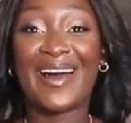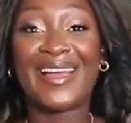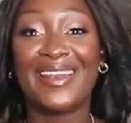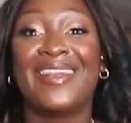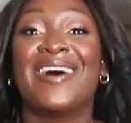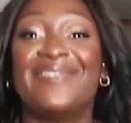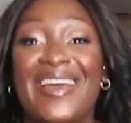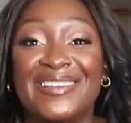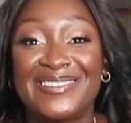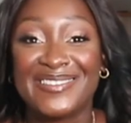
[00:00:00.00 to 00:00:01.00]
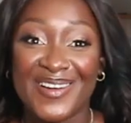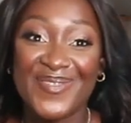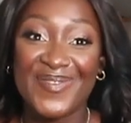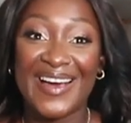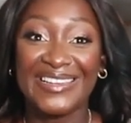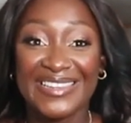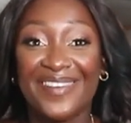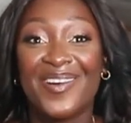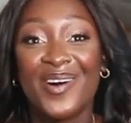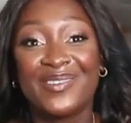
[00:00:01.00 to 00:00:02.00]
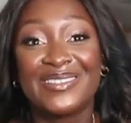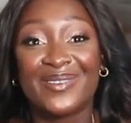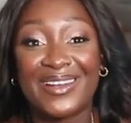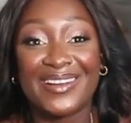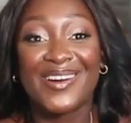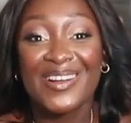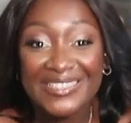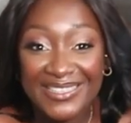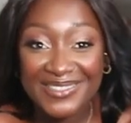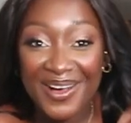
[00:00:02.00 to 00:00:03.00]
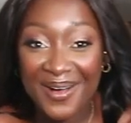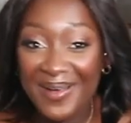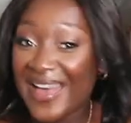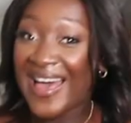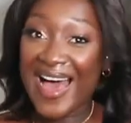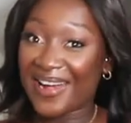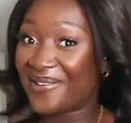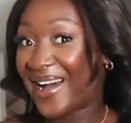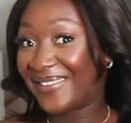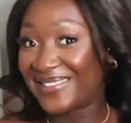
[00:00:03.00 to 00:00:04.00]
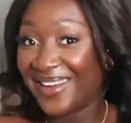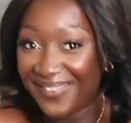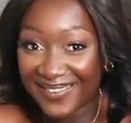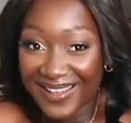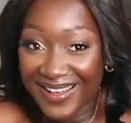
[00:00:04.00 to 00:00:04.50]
I love her so much. I've always wanted a corset top. I don't have some.